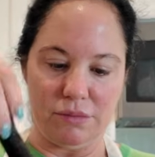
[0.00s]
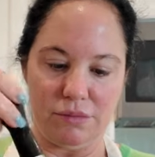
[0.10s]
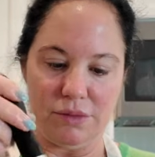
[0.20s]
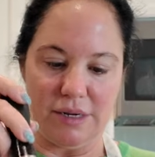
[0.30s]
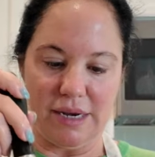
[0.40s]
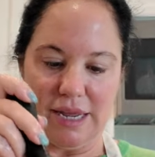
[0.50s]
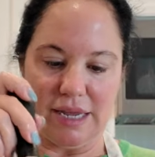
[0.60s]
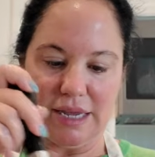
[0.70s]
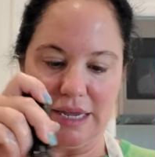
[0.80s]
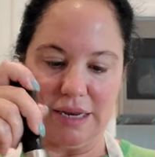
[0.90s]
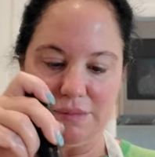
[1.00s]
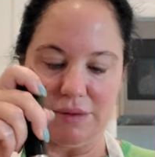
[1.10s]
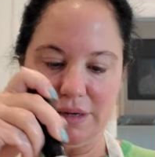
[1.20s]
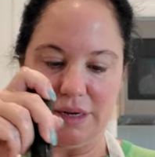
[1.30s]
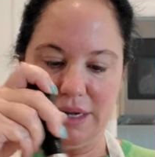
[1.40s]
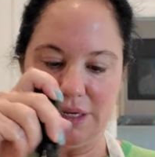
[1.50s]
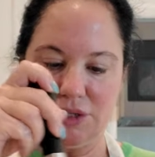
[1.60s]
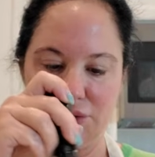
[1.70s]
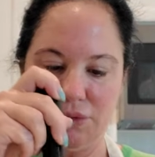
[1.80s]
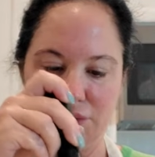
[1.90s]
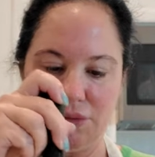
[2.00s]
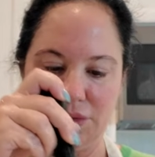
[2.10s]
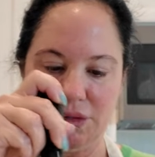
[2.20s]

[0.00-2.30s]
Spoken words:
put an egg in, but I do.